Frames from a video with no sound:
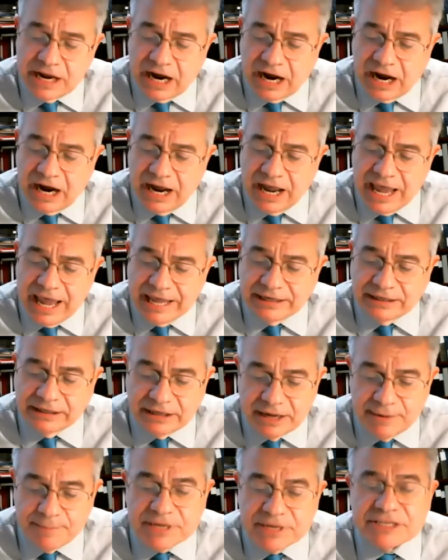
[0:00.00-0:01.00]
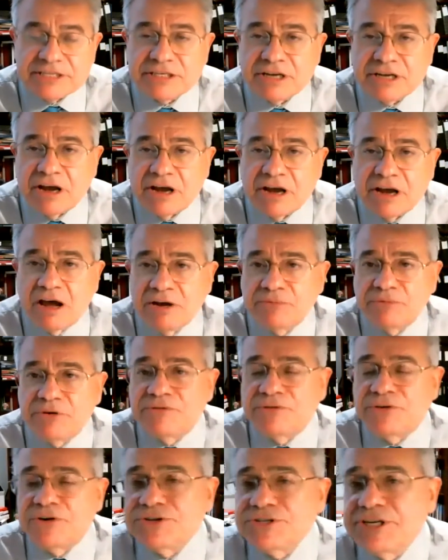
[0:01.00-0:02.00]
uh, and limits on
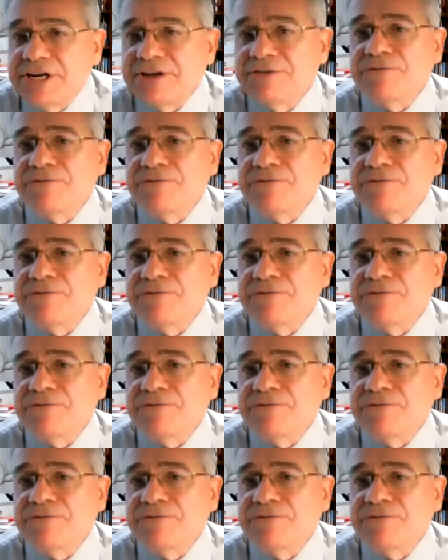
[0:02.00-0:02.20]
reversing